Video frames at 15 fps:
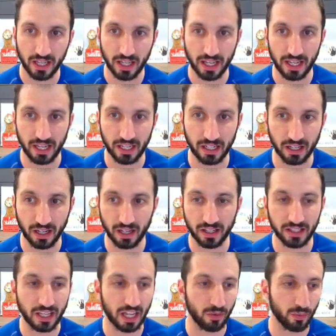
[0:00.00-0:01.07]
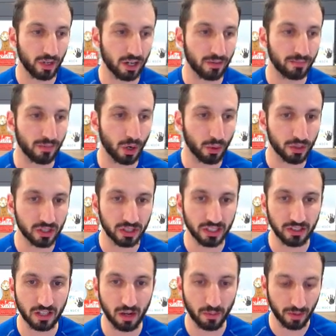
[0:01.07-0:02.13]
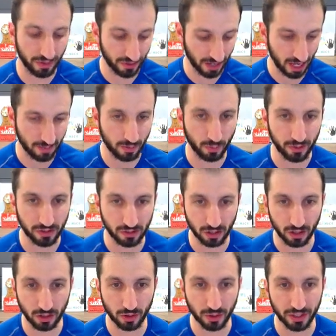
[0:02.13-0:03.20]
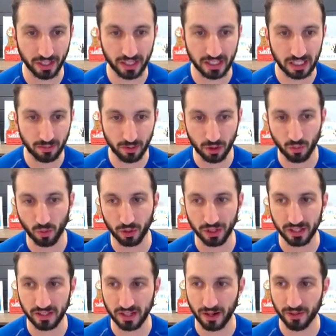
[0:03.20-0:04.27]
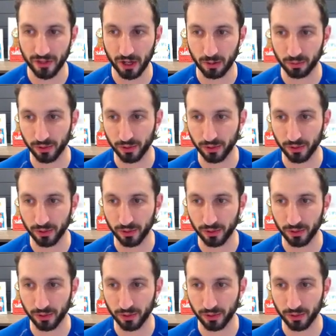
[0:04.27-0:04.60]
And again, we are mostly done with that, but we still are looking at some of the warnings out there.